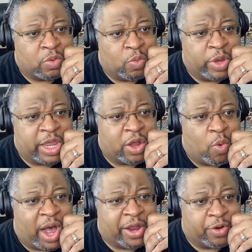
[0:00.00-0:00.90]
we
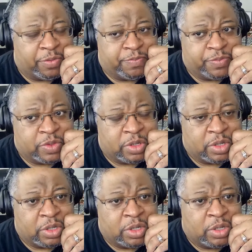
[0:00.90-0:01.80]
inquire,
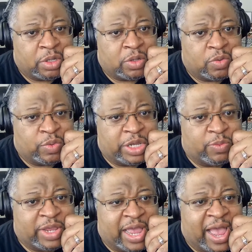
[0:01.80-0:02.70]

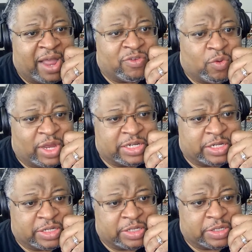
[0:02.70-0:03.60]
we we ask
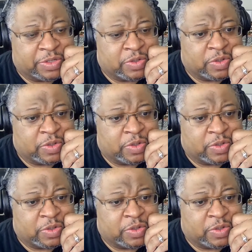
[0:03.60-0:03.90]
questions,